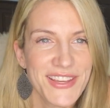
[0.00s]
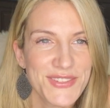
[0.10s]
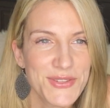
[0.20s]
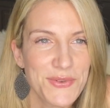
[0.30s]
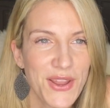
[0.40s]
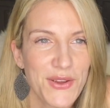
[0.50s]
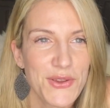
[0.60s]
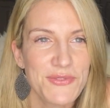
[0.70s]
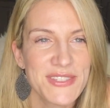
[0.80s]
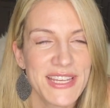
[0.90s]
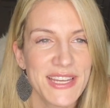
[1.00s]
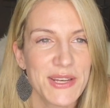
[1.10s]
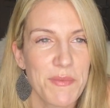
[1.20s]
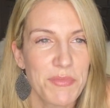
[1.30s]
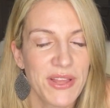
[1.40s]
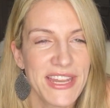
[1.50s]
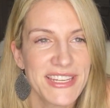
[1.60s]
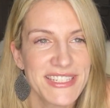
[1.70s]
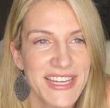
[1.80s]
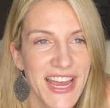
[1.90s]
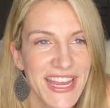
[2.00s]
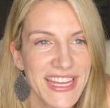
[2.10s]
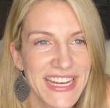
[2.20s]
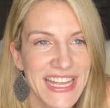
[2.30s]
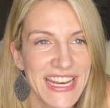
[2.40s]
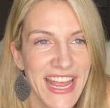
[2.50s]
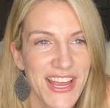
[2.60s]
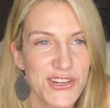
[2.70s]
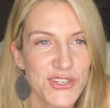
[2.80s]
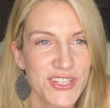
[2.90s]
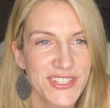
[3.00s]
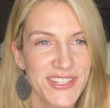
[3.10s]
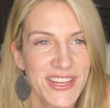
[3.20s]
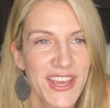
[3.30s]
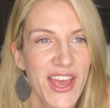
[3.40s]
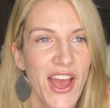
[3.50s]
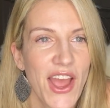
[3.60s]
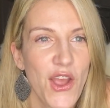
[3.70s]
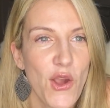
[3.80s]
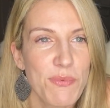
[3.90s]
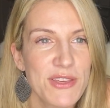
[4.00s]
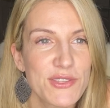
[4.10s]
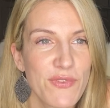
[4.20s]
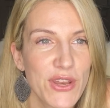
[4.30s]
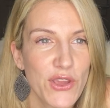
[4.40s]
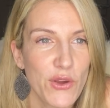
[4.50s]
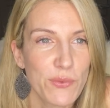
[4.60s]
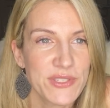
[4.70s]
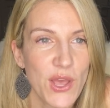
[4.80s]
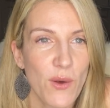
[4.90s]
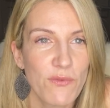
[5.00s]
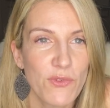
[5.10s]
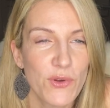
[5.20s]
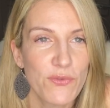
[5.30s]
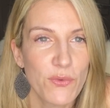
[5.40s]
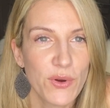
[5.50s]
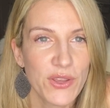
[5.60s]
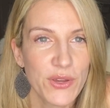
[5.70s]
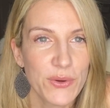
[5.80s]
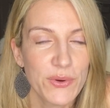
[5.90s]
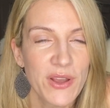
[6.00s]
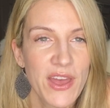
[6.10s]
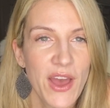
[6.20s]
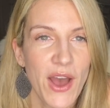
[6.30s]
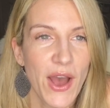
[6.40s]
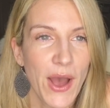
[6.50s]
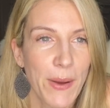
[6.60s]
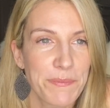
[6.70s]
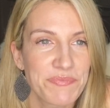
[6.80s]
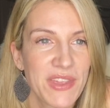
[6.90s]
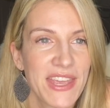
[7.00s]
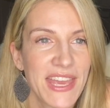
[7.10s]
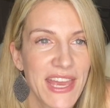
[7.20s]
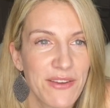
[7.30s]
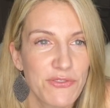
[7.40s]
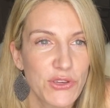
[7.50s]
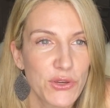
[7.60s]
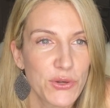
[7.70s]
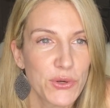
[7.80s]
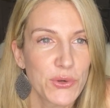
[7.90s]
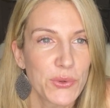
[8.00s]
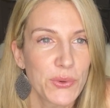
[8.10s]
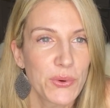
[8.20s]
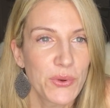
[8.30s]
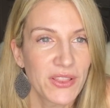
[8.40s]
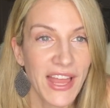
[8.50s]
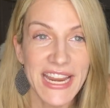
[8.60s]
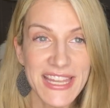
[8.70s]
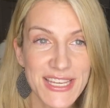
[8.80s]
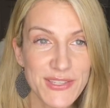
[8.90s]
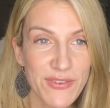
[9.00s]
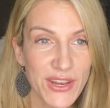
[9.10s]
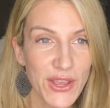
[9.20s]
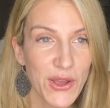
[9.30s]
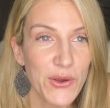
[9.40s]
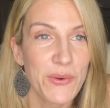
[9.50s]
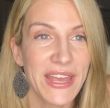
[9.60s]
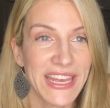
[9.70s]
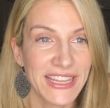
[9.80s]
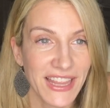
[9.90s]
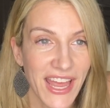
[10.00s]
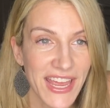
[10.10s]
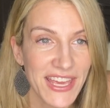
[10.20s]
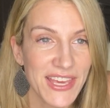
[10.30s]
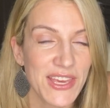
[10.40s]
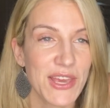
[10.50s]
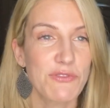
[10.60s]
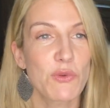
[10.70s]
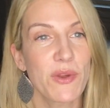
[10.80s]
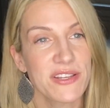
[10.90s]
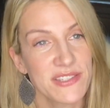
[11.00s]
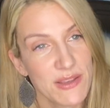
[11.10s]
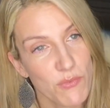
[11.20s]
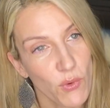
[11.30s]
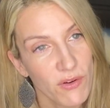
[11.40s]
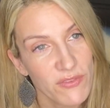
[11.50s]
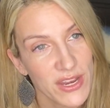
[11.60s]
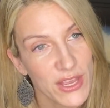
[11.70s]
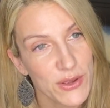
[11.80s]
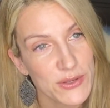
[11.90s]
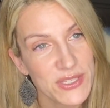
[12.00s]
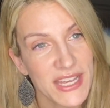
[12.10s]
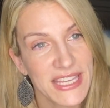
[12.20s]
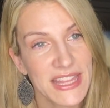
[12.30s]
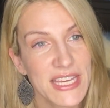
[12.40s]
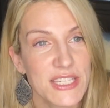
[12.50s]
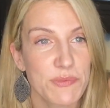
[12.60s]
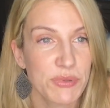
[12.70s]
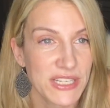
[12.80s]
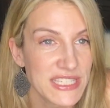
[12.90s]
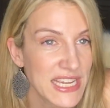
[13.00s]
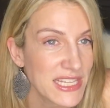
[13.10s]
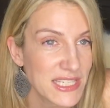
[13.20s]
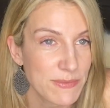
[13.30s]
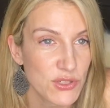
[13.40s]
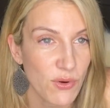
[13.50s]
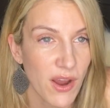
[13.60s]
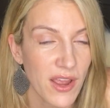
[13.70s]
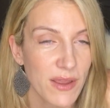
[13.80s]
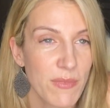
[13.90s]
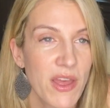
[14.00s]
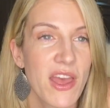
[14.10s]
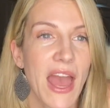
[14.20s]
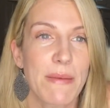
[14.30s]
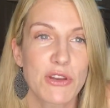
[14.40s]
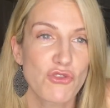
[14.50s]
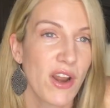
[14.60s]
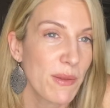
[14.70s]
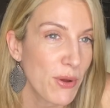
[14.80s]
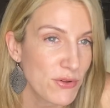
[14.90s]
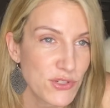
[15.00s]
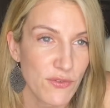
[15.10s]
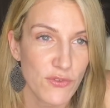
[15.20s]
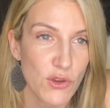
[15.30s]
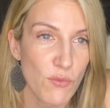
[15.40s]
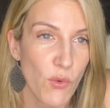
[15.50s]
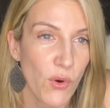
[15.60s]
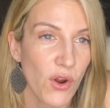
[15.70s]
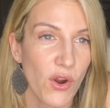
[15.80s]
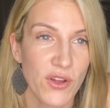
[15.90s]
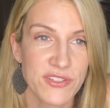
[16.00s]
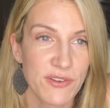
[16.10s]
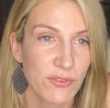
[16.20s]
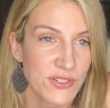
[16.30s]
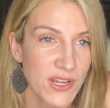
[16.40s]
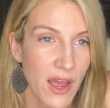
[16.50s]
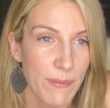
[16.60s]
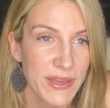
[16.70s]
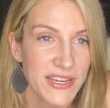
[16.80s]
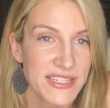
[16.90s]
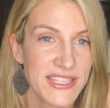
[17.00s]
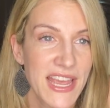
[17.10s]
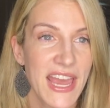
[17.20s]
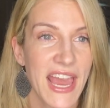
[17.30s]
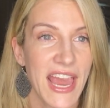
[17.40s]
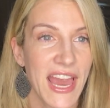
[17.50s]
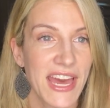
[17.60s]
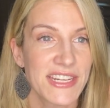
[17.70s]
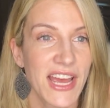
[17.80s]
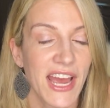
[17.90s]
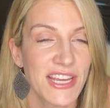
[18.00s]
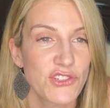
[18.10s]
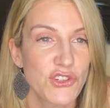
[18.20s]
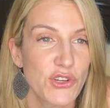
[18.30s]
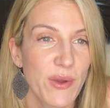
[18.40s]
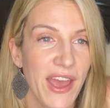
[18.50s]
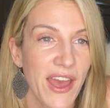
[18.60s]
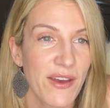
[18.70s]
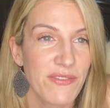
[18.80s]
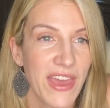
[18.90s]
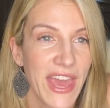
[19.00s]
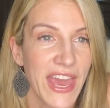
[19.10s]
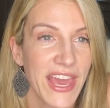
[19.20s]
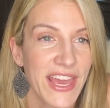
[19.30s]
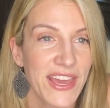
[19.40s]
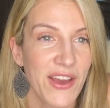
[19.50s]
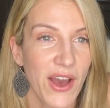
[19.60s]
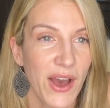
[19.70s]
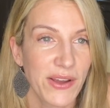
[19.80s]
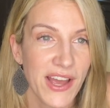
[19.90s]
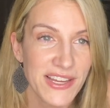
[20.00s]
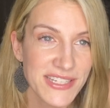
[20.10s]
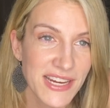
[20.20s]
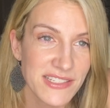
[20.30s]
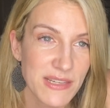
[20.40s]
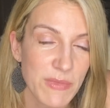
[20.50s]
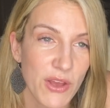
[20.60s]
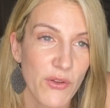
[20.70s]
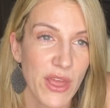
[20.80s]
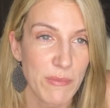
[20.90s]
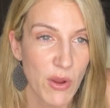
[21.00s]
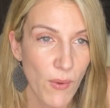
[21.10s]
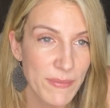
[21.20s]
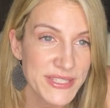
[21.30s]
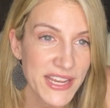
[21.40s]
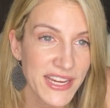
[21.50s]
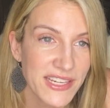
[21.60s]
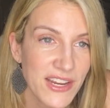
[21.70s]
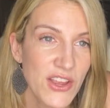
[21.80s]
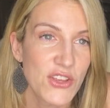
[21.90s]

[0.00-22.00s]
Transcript: So now you've seen Blended Diet in action. I hope this video was helpful for you. If you like this video, hit like. If you want to see more videos like this, please hit subscribe. I'm going to try to post a few more on different topics. And I do have a contact email and my website.